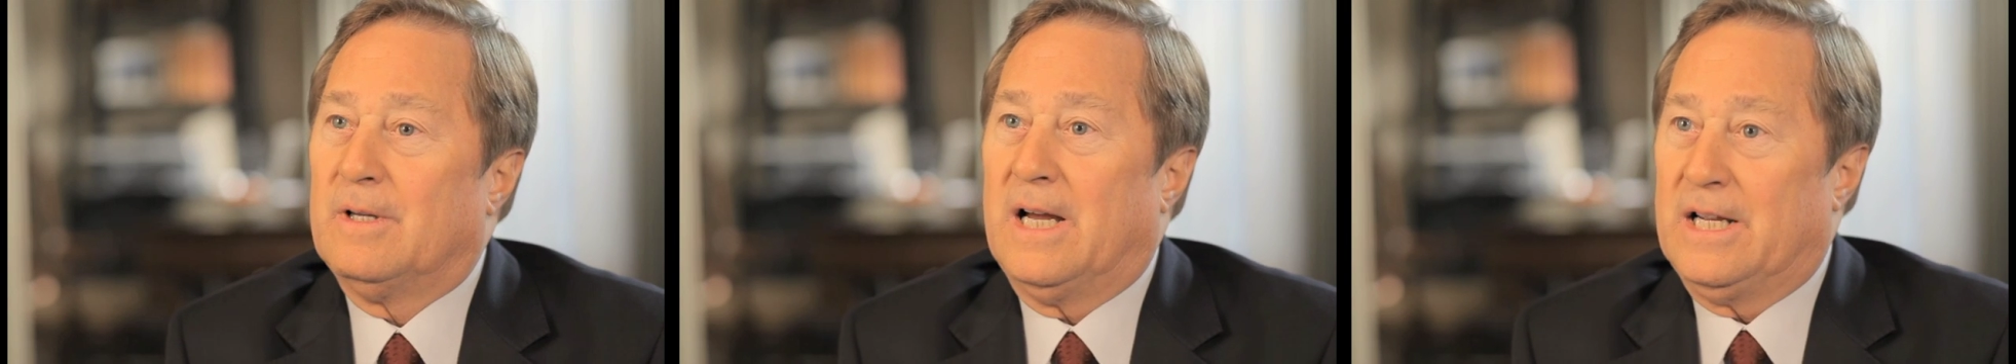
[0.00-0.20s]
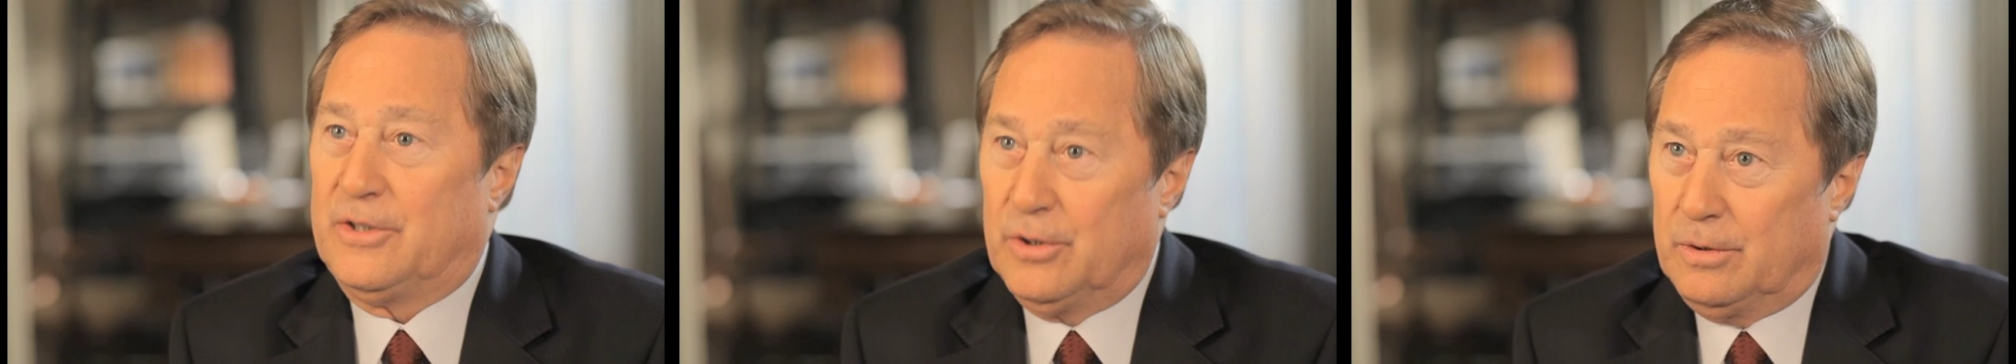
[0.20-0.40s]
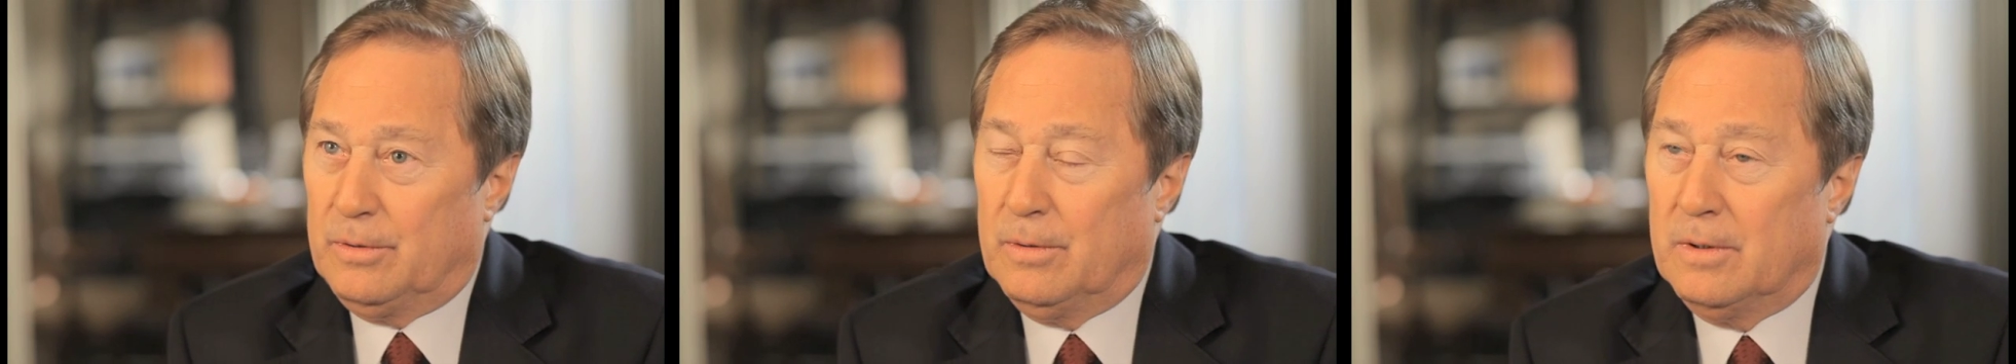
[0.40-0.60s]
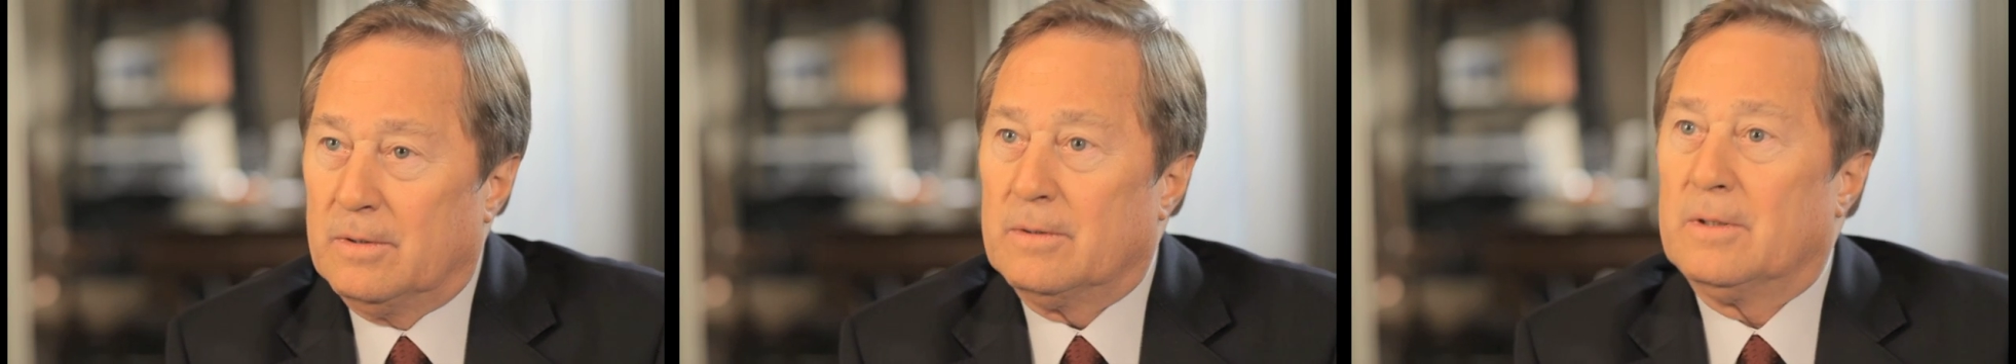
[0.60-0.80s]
I do,